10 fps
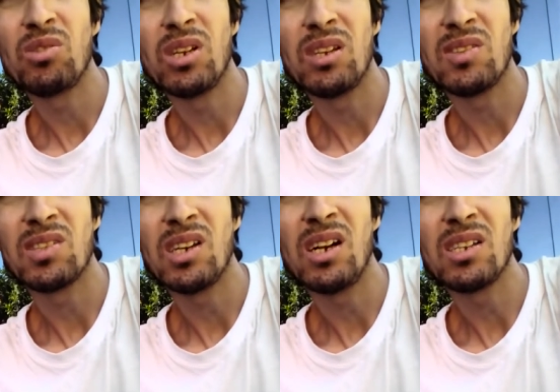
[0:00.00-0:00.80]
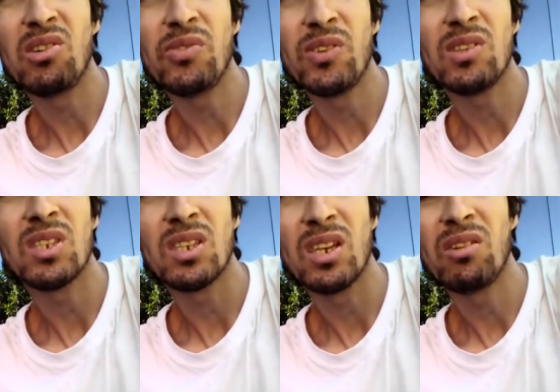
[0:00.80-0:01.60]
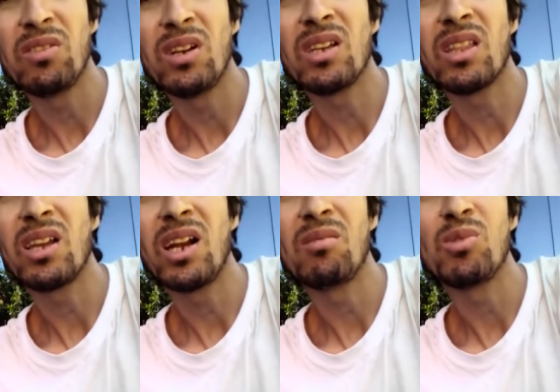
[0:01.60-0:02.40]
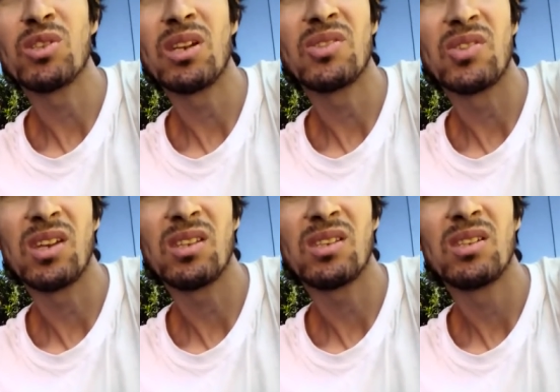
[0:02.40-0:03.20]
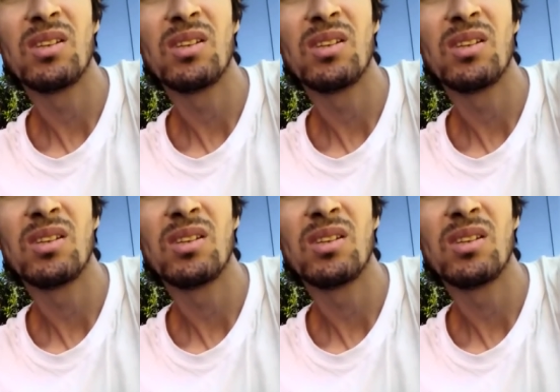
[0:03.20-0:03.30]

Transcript: UNHCR's office every letter almost I sent